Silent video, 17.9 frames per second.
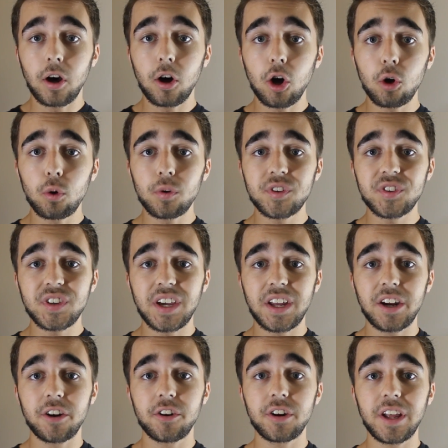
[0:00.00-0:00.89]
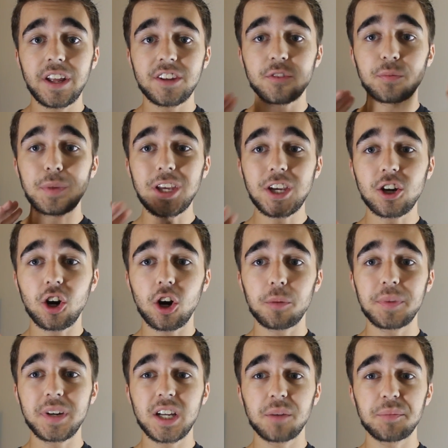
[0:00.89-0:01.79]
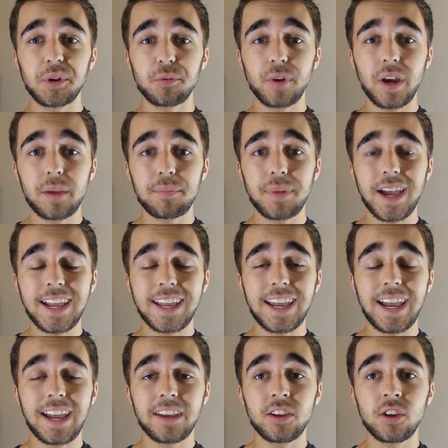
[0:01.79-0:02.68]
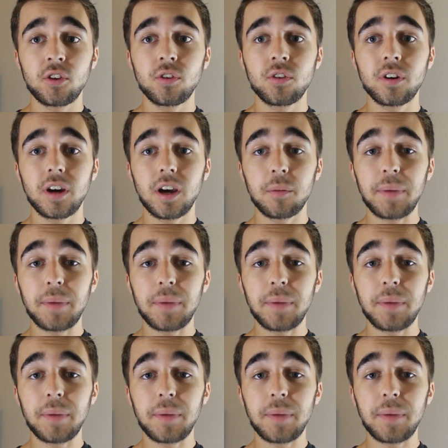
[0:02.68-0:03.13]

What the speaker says: Hello once again, Internet. It's me, Carmen, coming right back at you.